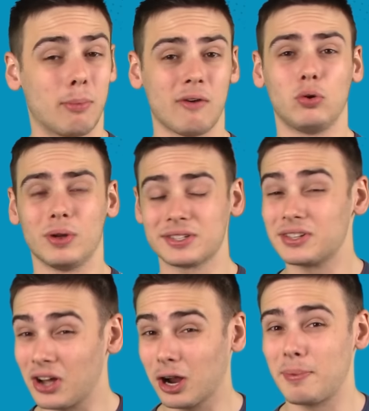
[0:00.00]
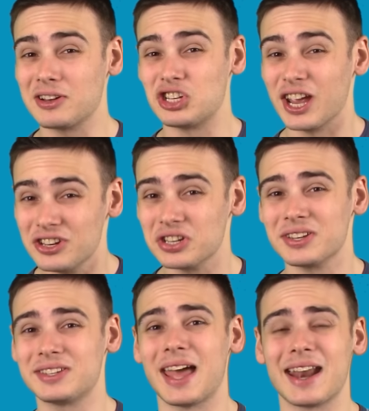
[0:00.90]
Marvel wants to talk about changing
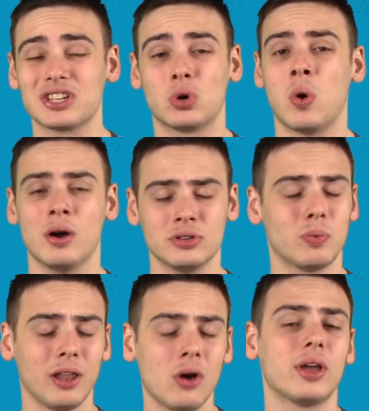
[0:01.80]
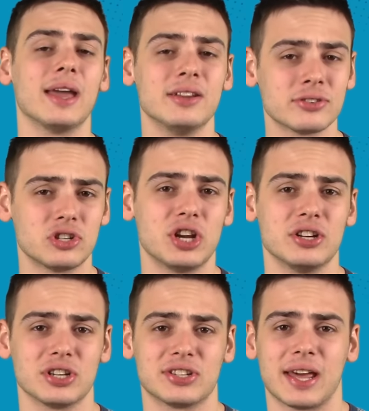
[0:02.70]
status quos. Well, okay, here's a
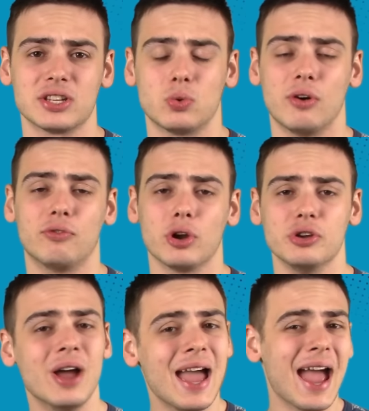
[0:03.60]
changing status quo for you.